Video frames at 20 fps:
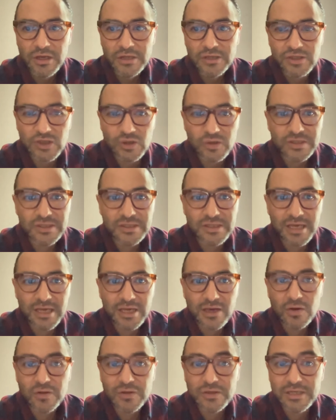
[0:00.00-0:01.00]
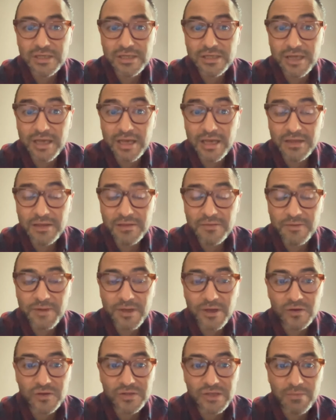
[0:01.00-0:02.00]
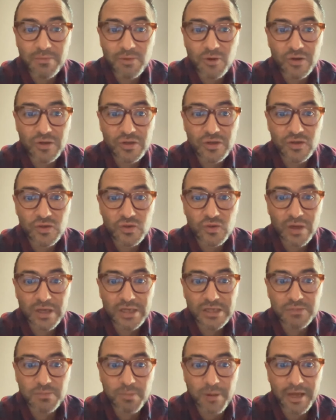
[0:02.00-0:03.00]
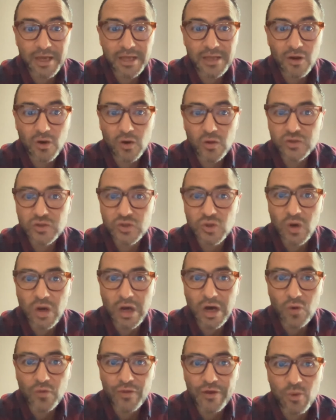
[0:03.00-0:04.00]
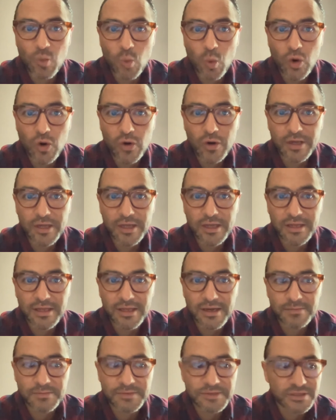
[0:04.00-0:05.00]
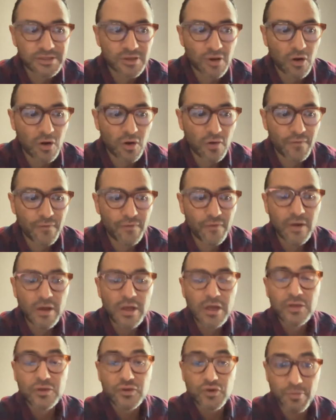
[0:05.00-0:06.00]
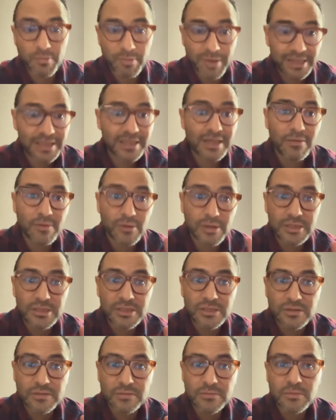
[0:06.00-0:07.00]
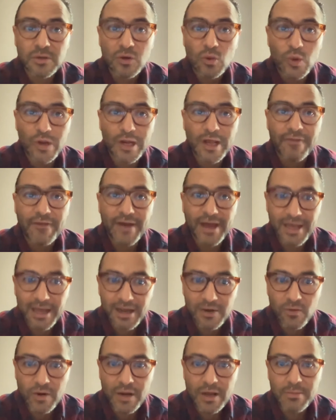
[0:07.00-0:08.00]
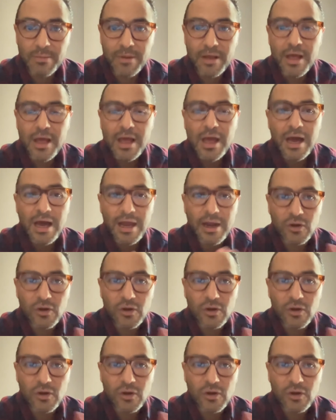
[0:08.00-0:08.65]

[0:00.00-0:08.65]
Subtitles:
So stay until the end because I'm going to explain also how they work in terms of your metabolism with a diagram and